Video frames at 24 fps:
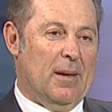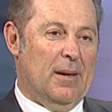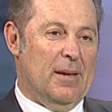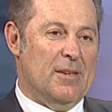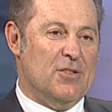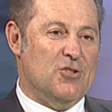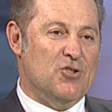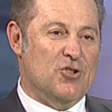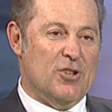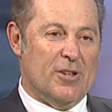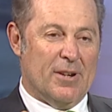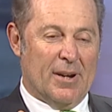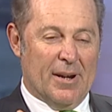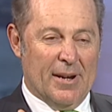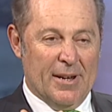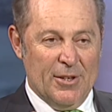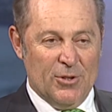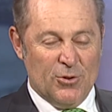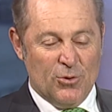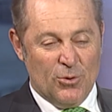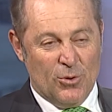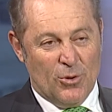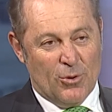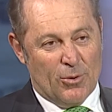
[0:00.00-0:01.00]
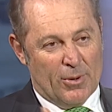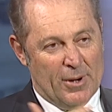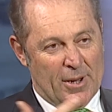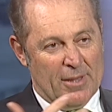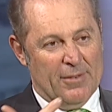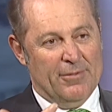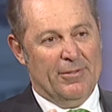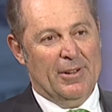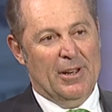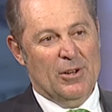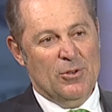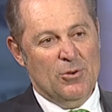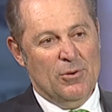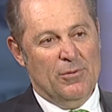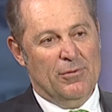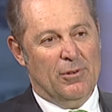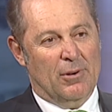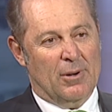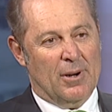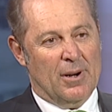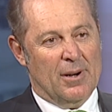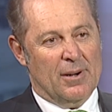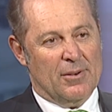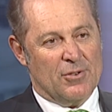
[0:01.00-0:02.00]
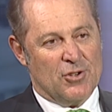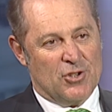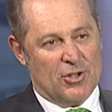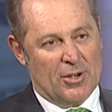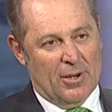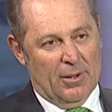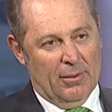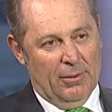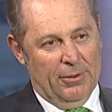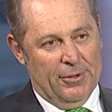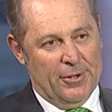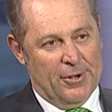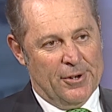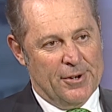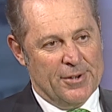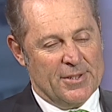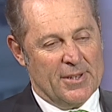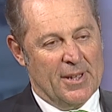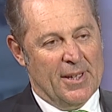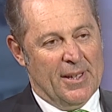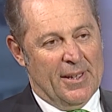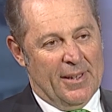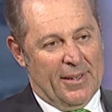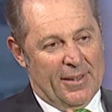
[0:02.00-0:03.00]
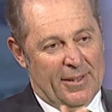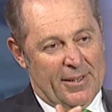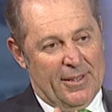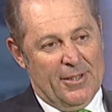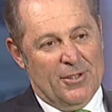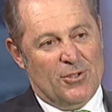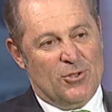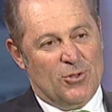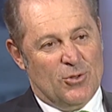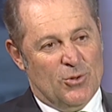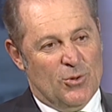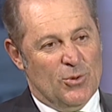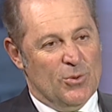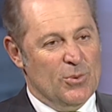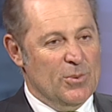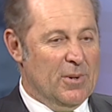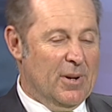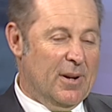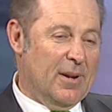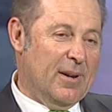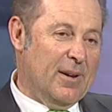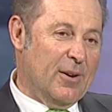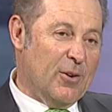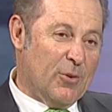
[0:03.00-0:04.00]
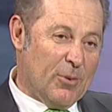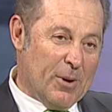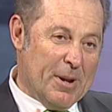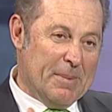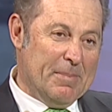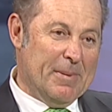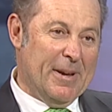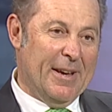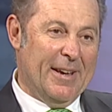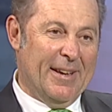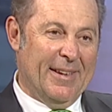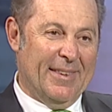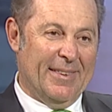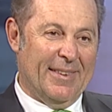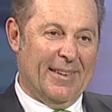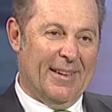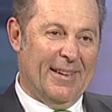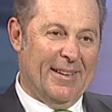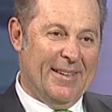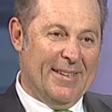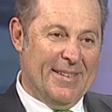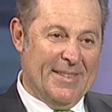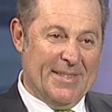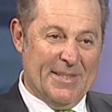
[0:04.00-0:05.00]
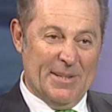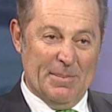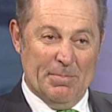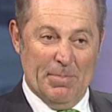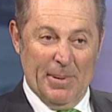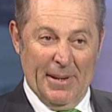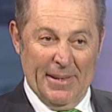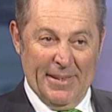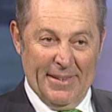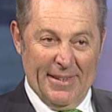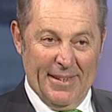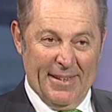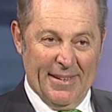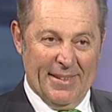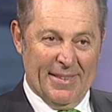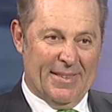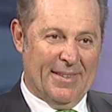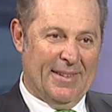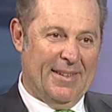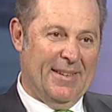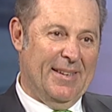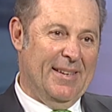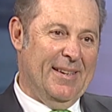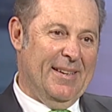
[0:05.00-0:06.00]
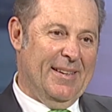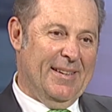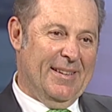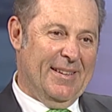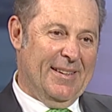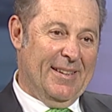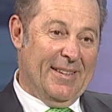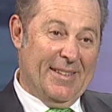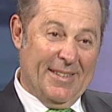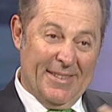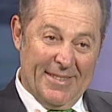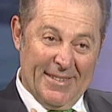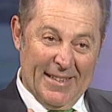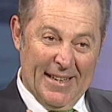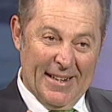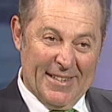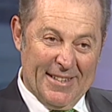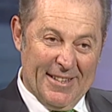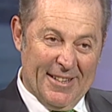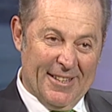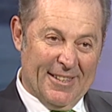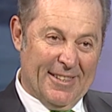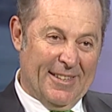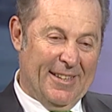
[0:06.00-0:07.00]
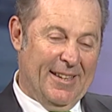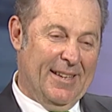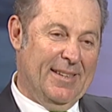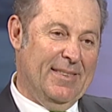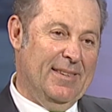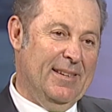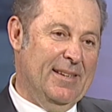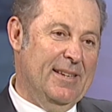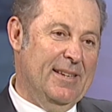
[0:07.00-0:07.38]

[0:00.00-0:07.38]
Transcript: as Generali to create value for our shareholders is to remain independent, Italian and